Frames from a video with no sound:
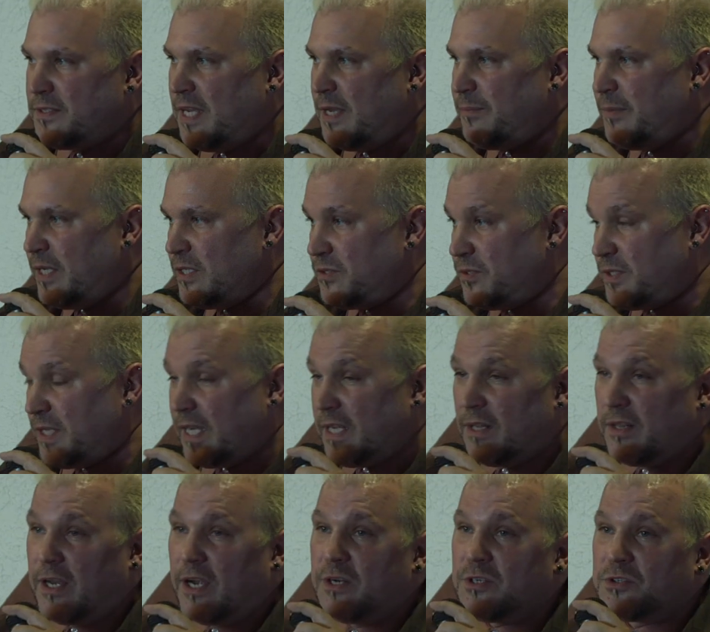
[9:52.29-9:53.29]
That means you take
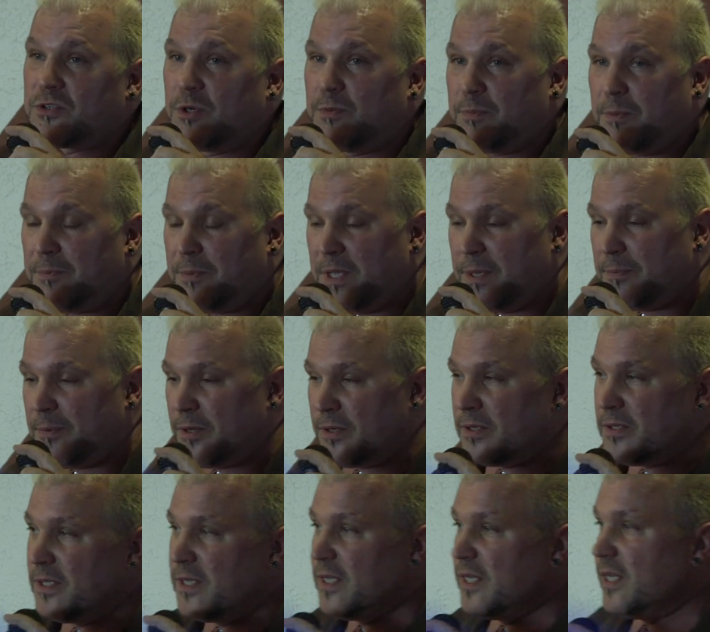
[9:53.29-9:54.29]
a large group of
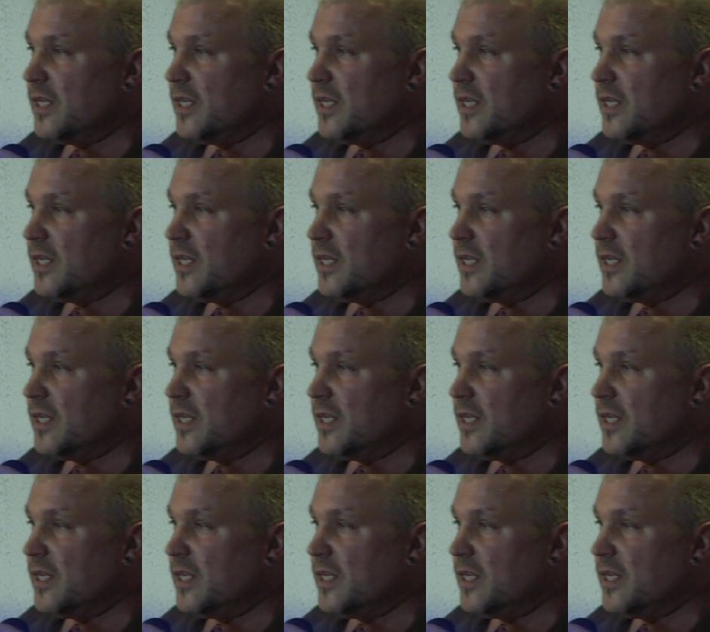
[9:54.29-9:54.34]
people,